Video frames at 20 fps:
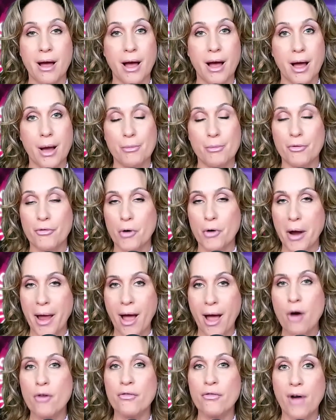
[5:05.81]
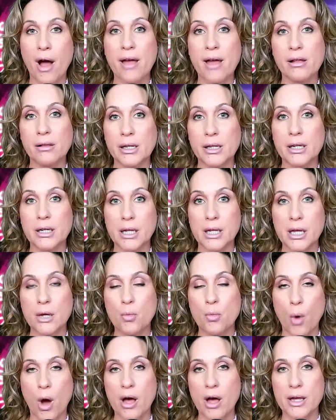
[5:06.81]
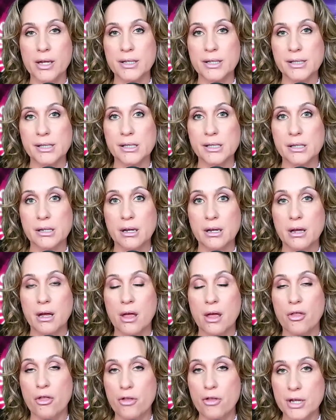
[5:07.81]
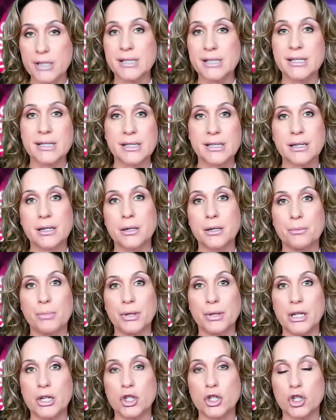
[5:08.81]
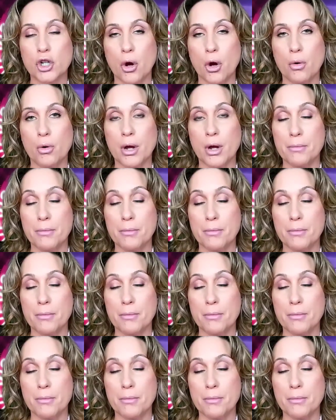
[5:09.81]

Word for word: Um, for how violent he was, this is a complete joke.